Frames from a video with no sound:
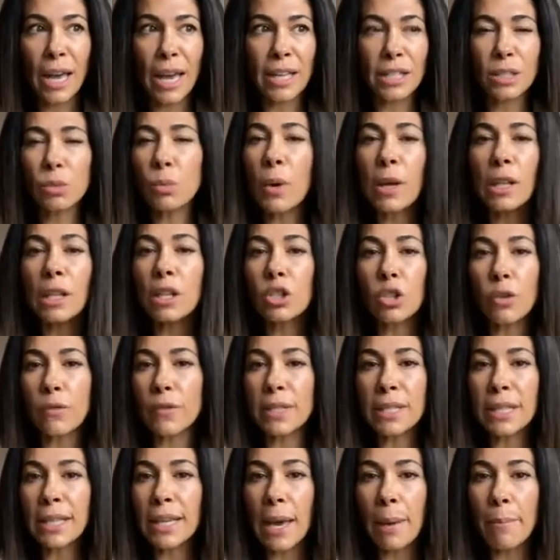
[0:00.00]
as well as
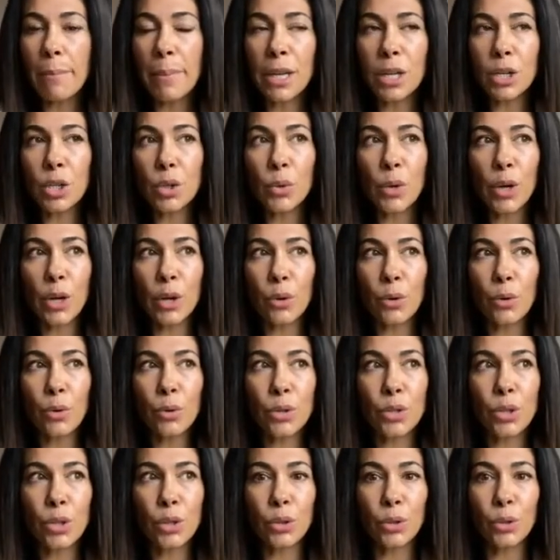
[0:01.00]
obviously our mental health,
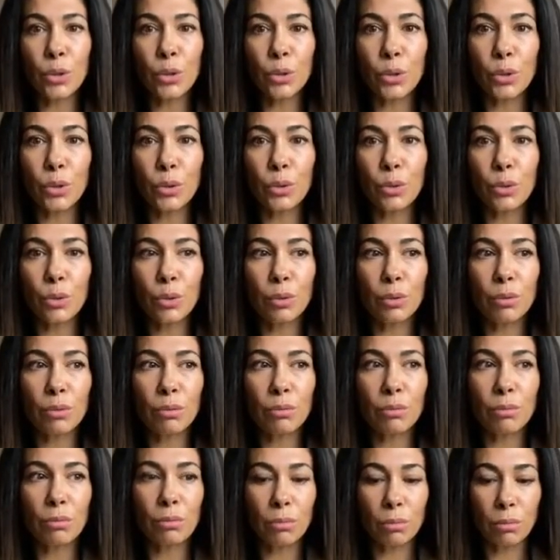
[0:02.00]
to
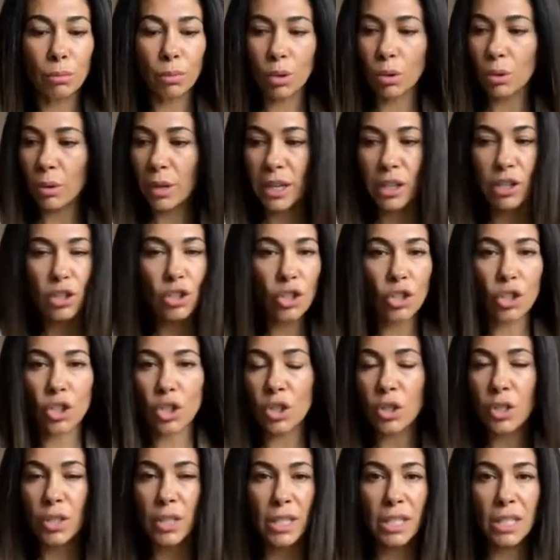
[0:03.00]
your engine,
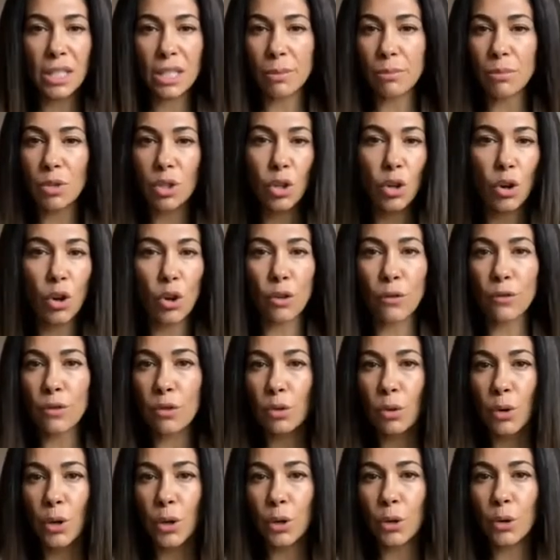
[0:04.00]
to your system, to your
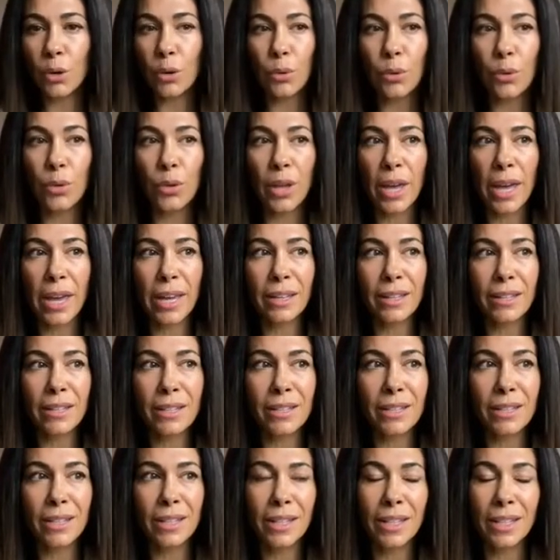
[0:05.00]
overall health.
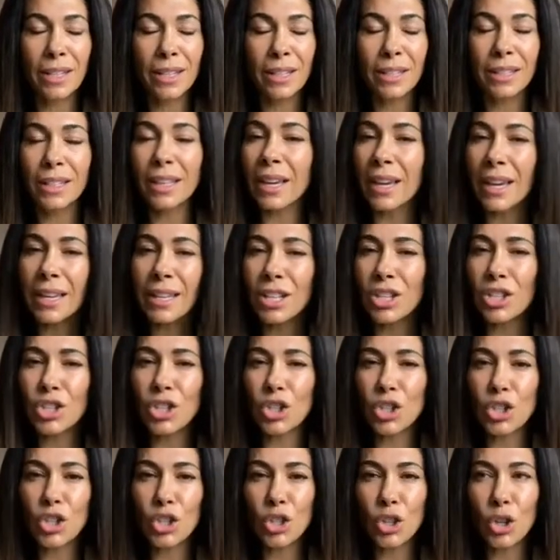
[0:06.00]
And and it's
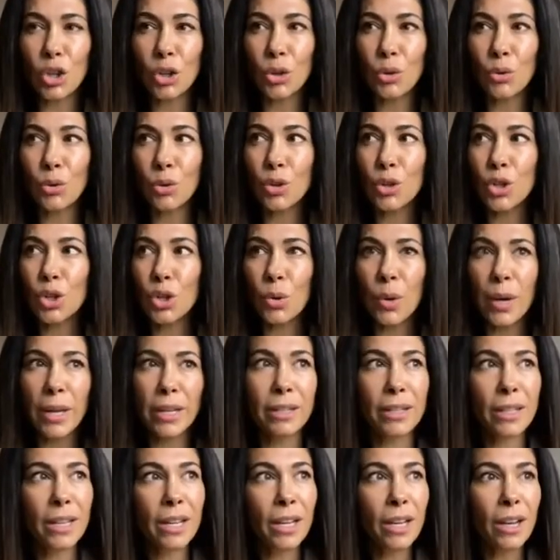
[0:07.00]
just so crucial.
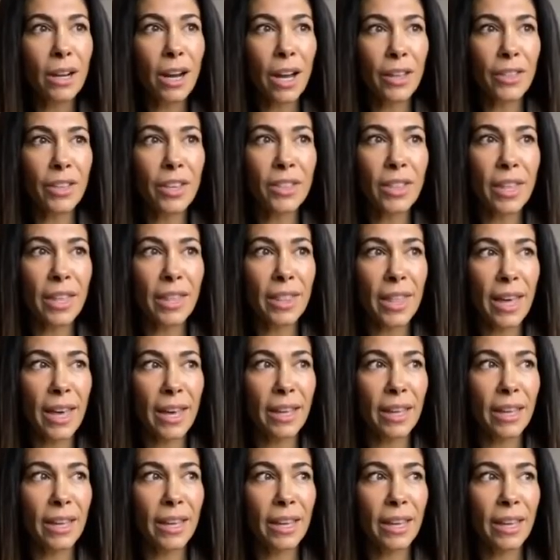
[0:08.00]
And I think
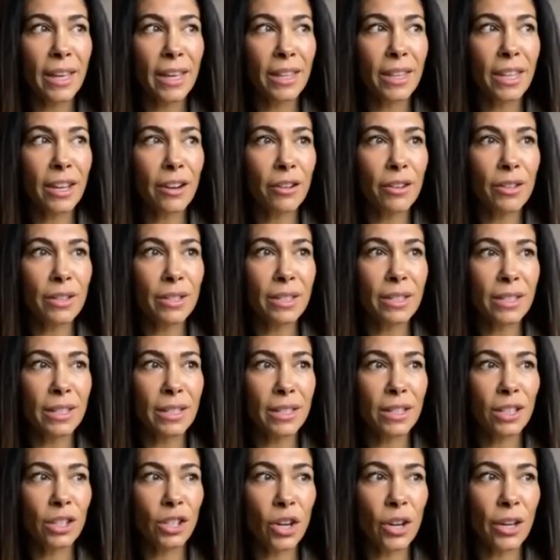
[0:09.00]
that there is,
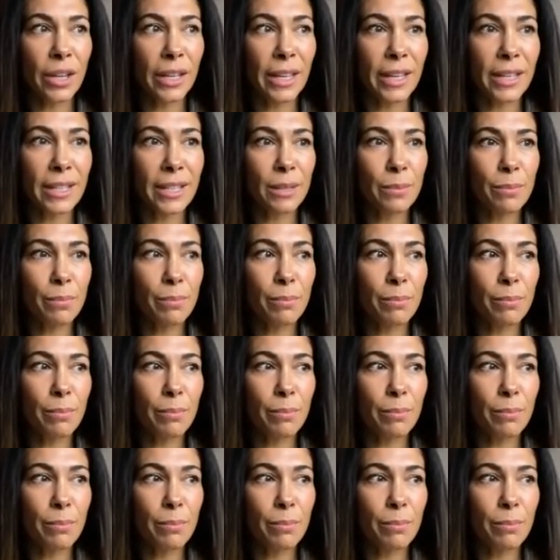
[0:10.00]
I guess,